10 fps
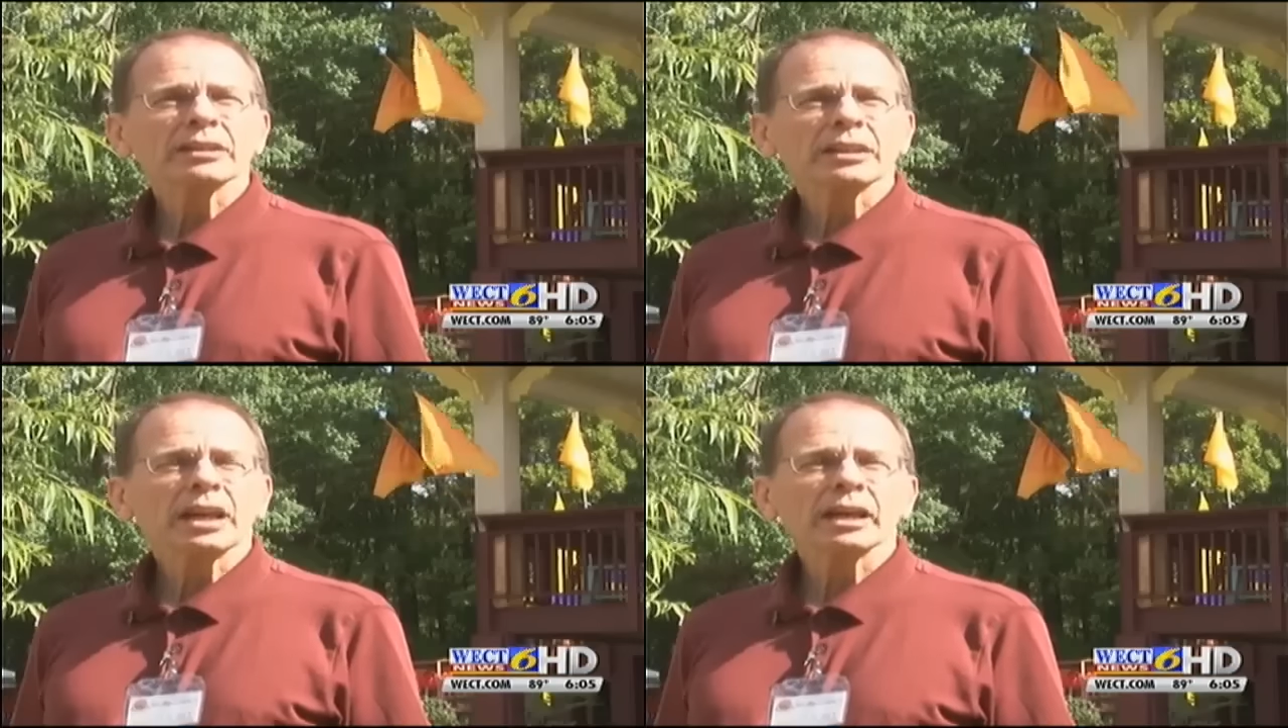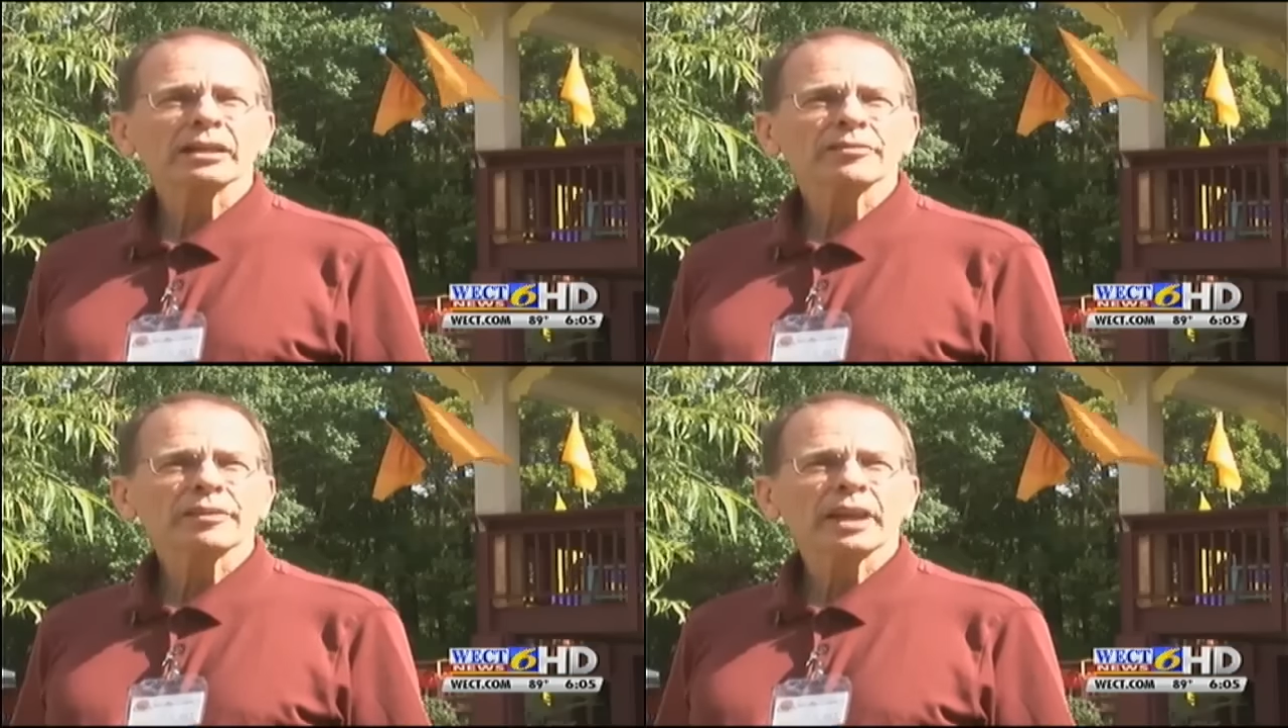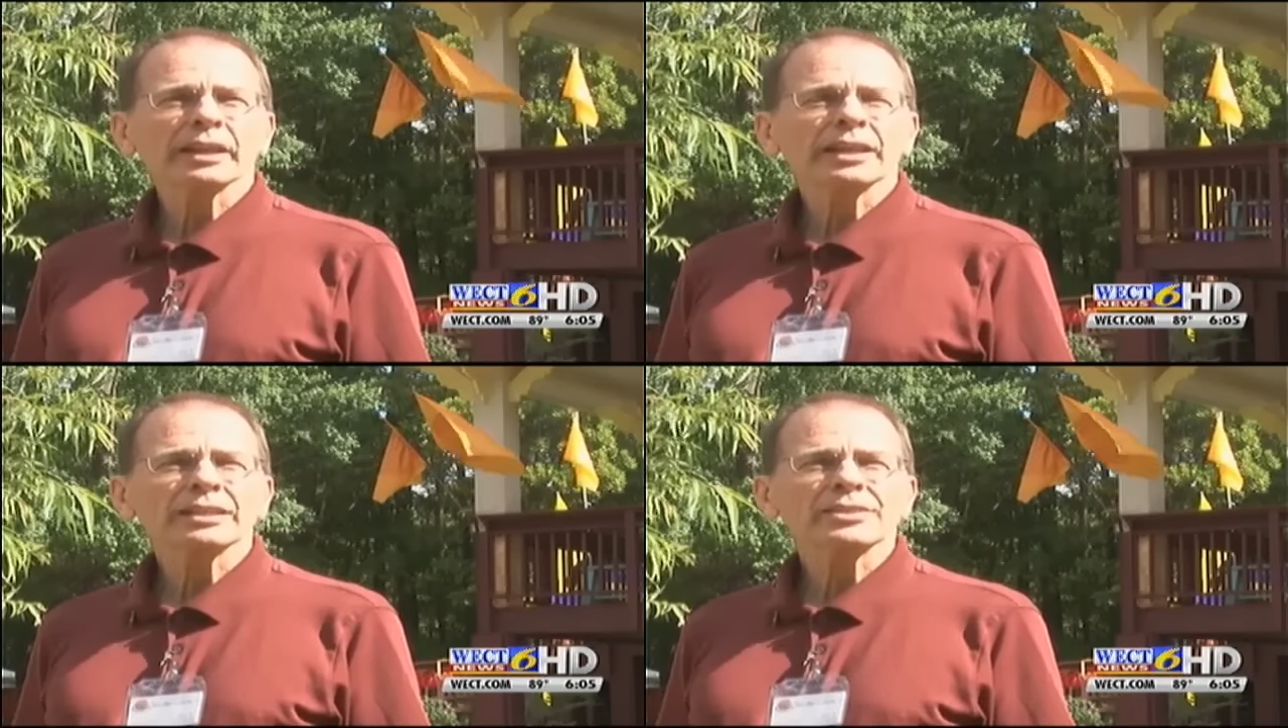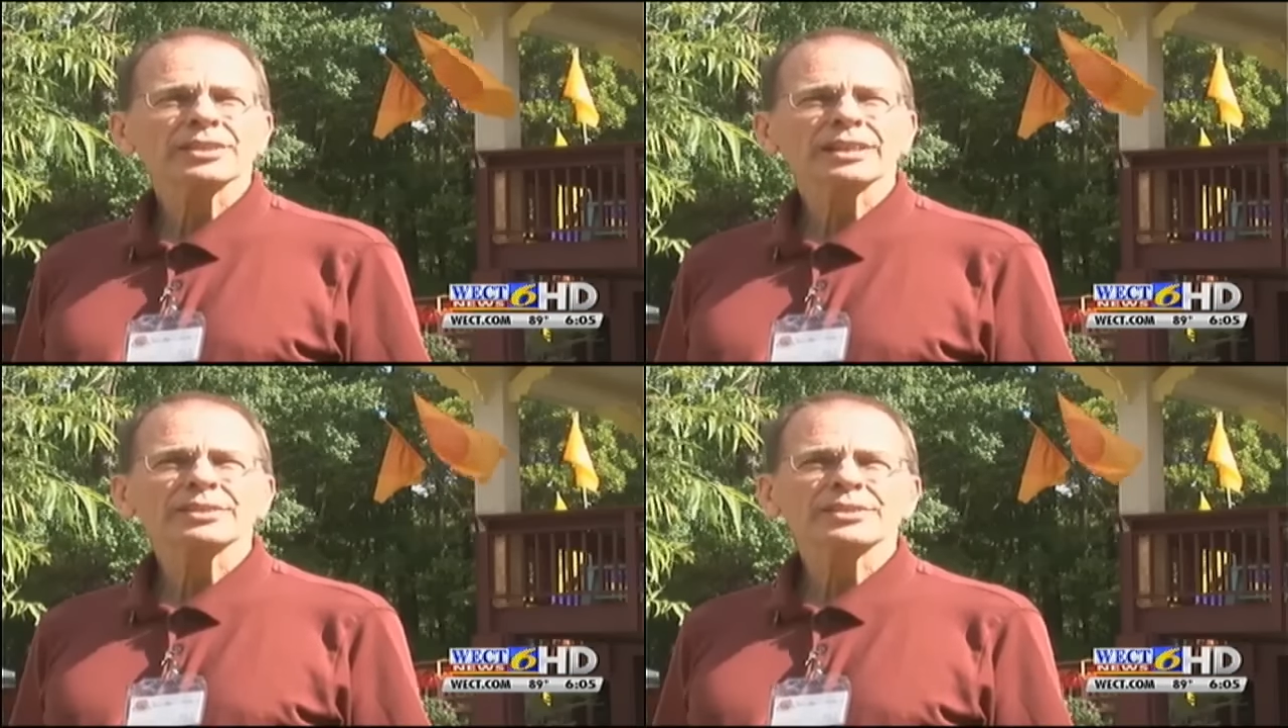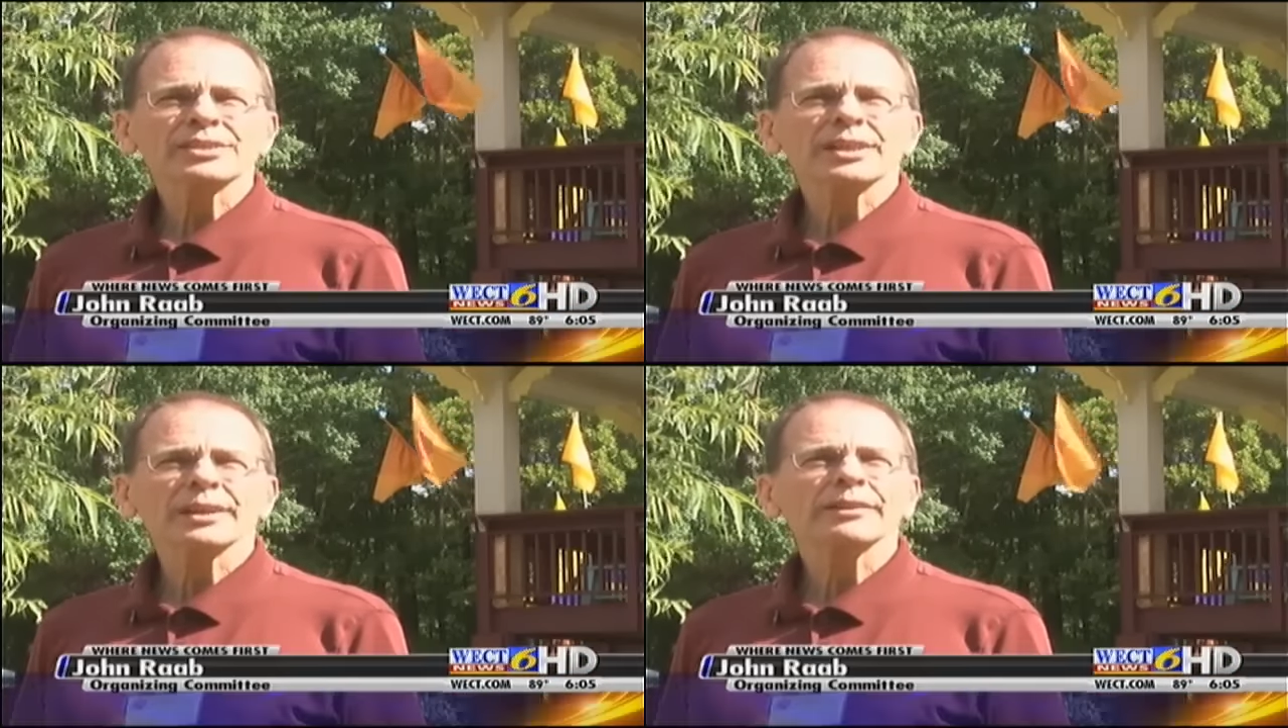kind of like, in a sense,
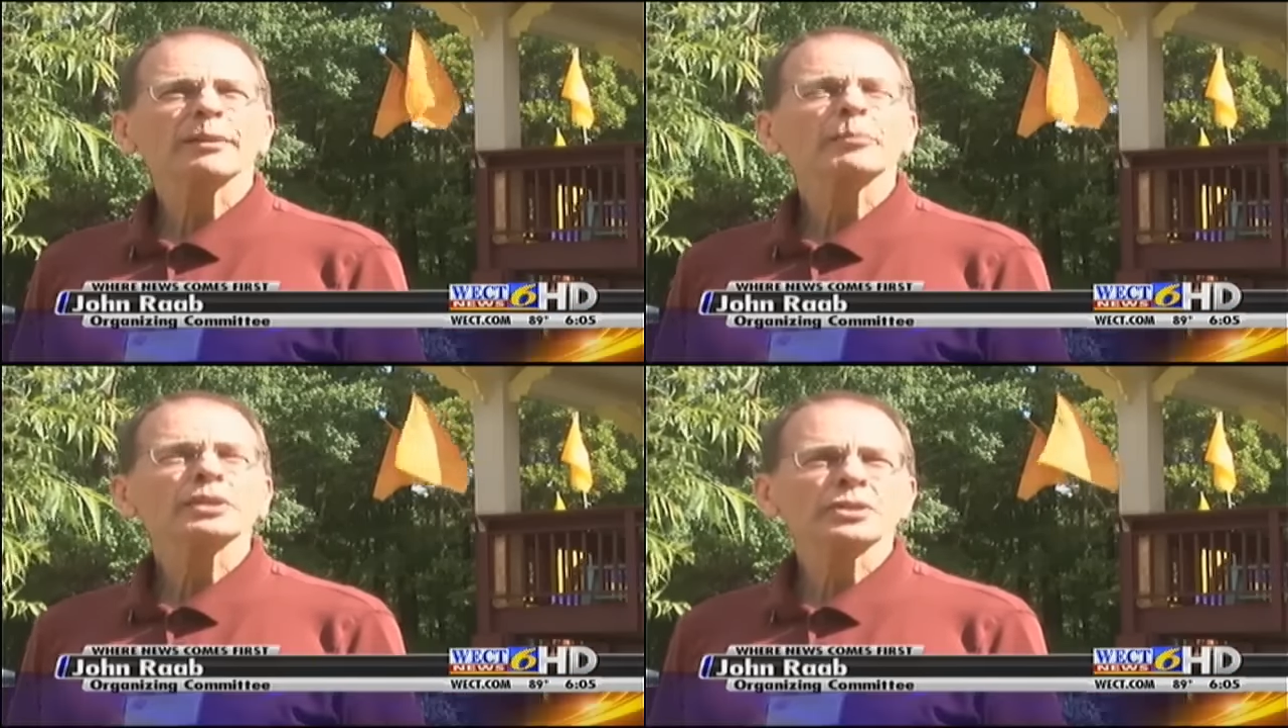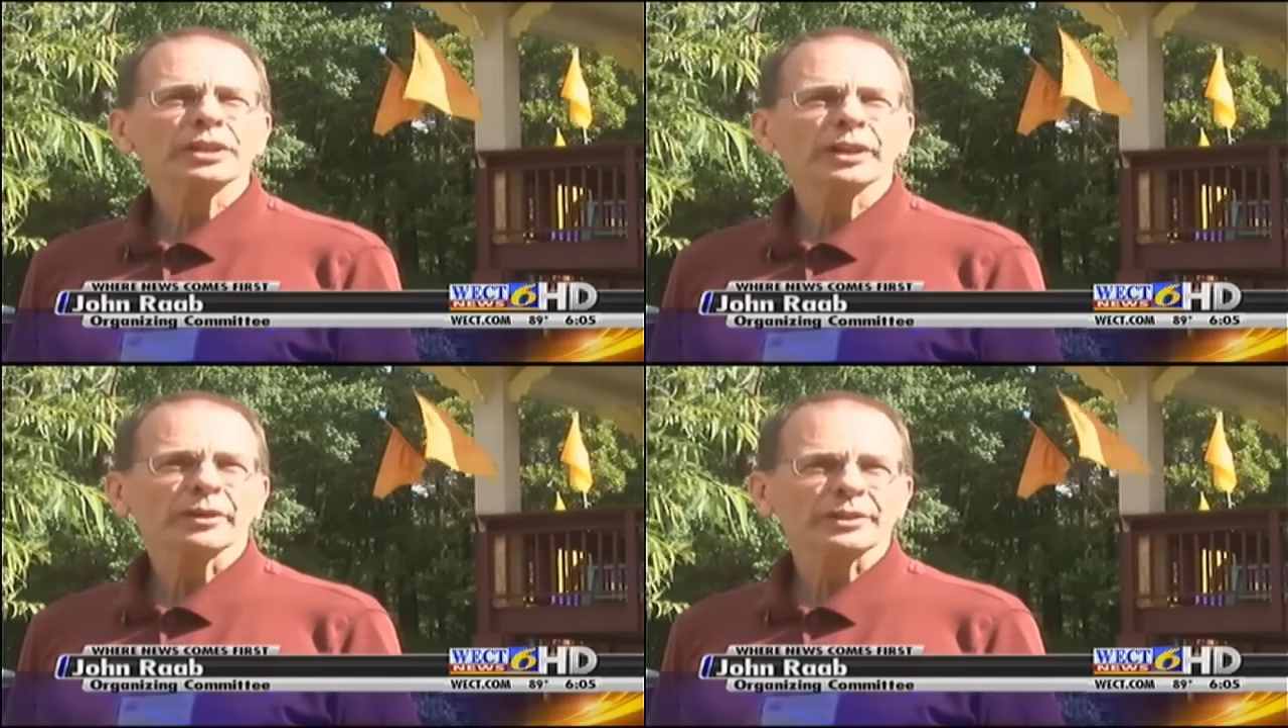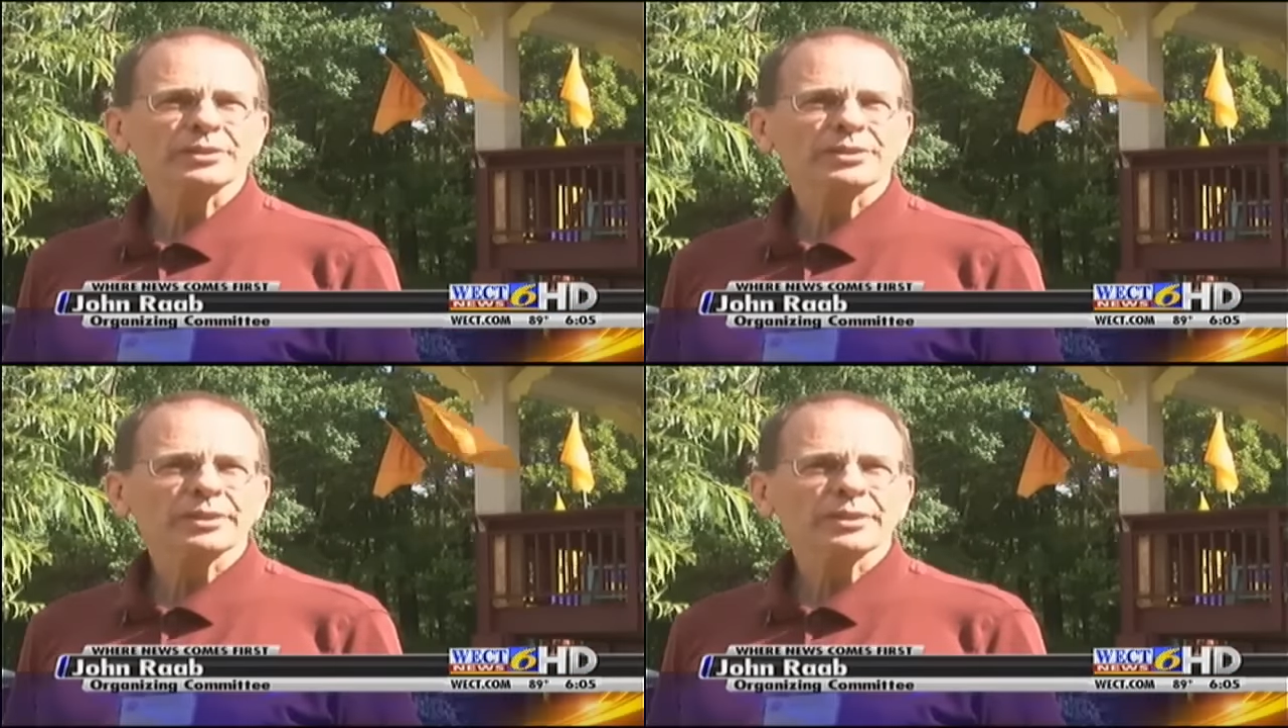the missionaries